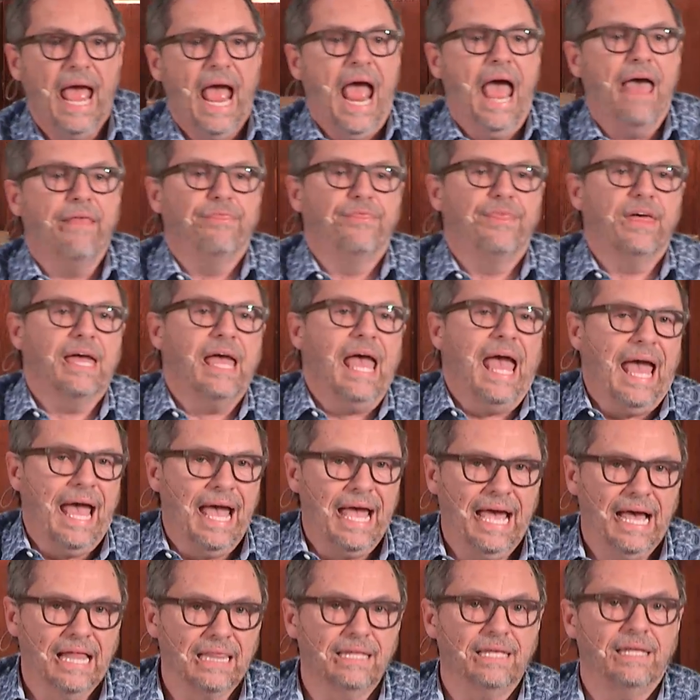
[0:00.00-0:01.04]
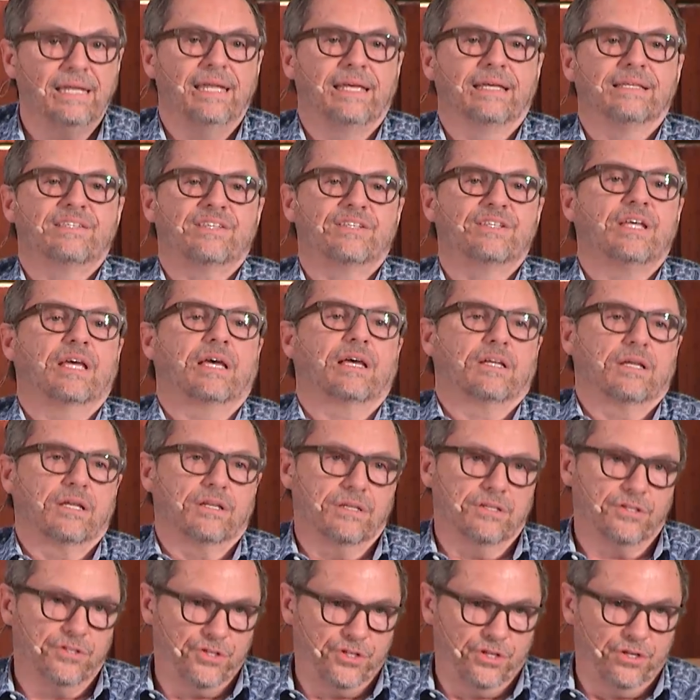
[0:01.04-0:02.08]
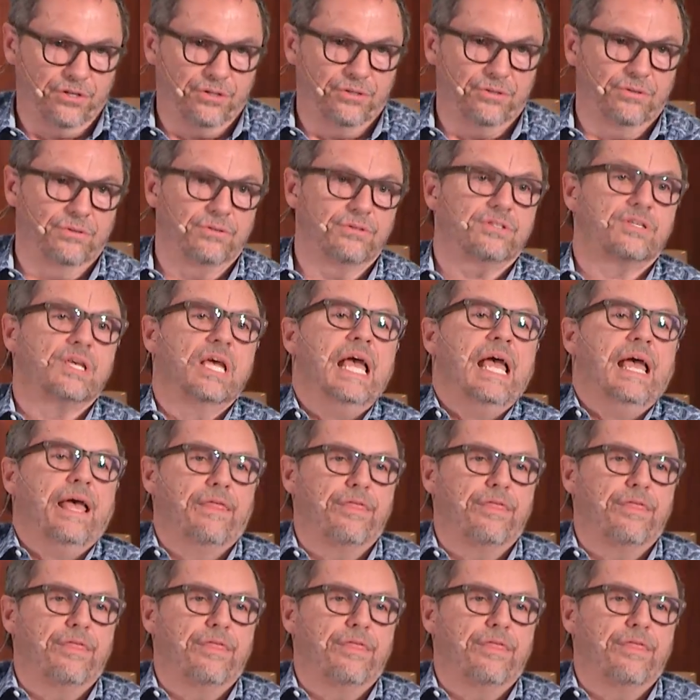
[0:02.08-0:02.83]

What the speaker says: And the Hellenistic Jews,